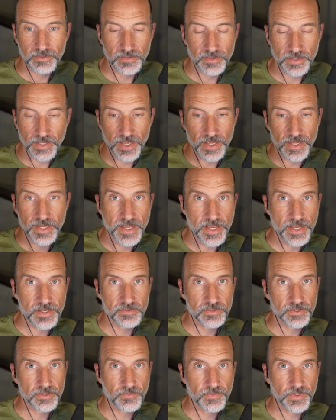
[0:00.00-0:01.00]
he
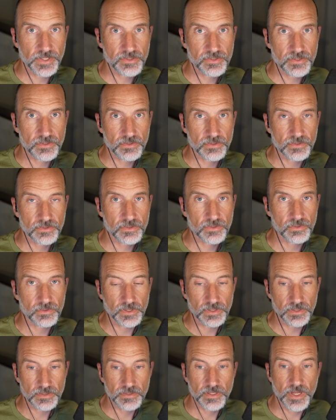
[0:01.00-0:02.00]
has the original
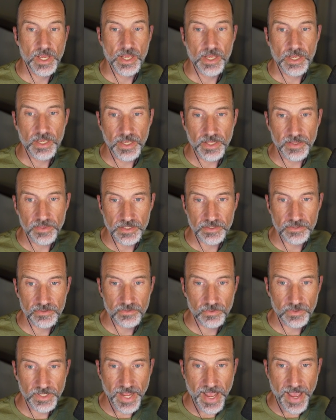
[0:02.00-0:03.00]
sort. And this
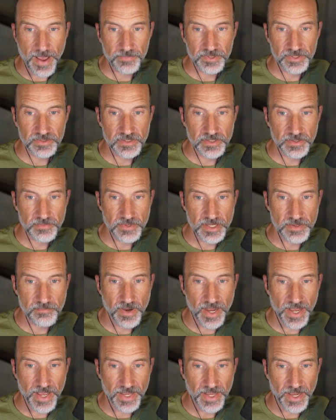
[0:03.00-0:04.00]
sort happens to be
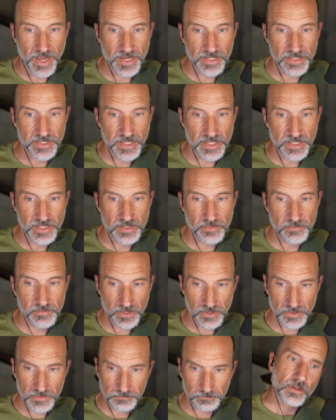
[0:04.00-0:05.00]
by ID
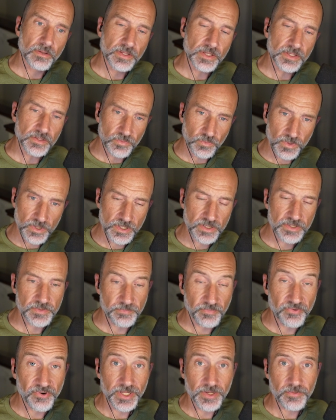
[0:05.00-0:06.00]
number. This works
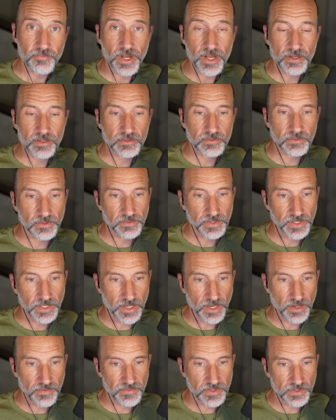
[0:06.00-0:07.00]
pretty well. All
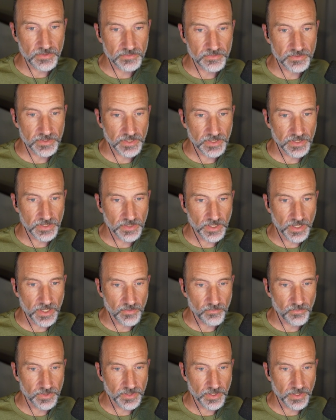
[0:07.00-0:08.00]
right. I've used it
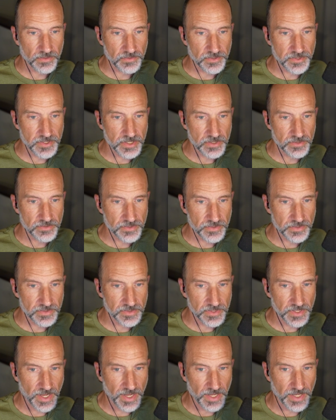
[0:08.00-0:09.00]
with other
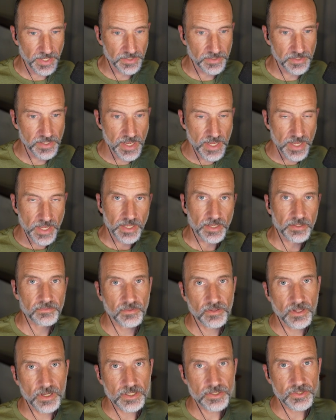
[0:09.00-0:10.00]
users. And as
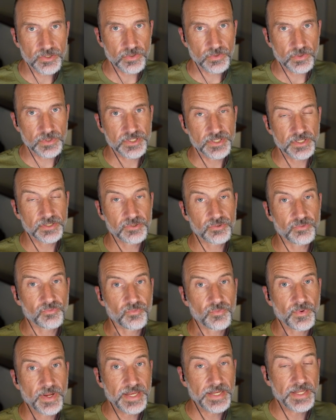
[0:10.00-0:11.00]
long as you're just
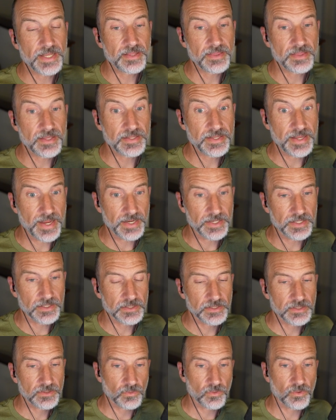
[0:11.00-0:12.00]
reading the
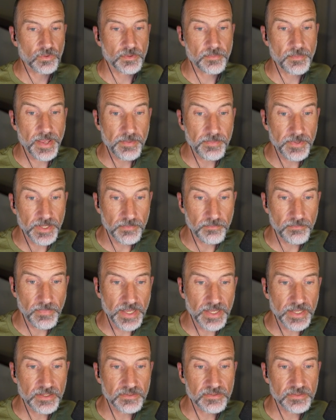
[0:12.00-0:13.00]
data or maybe
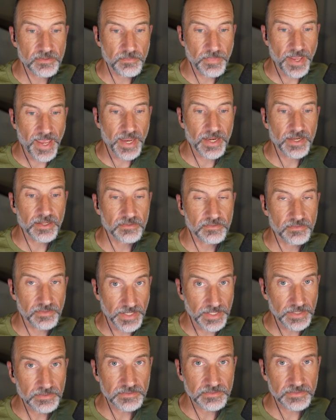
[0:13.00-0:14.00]
making some edits
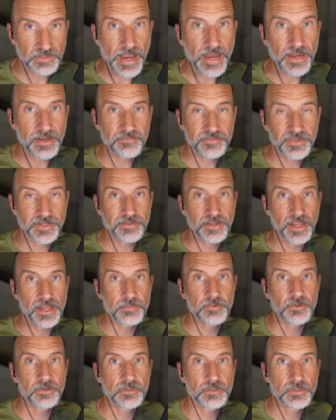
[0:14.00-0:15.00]
inside of the
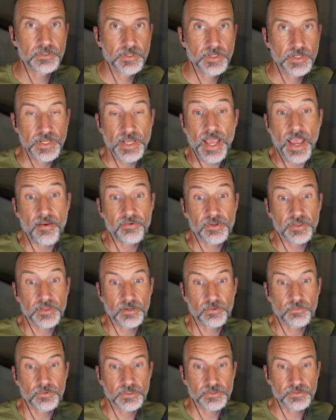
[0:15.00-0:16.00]
table,
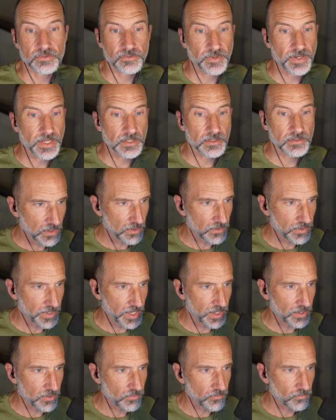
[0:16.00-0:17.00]
everything works great.
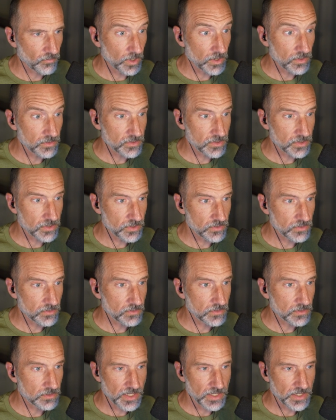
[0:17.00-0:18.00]
Okay. Row
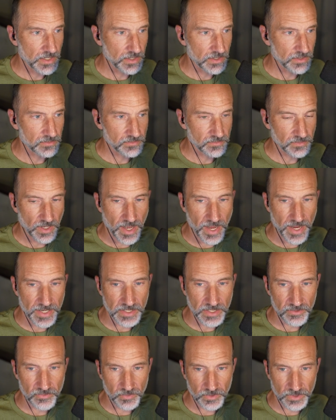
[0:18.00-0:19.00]
2 is
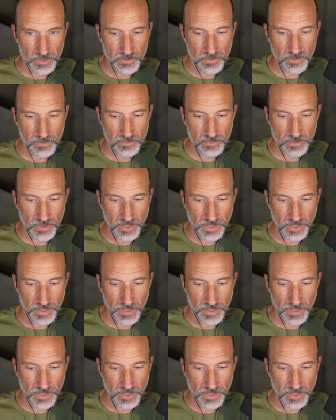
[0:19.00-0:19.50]
ID 22. So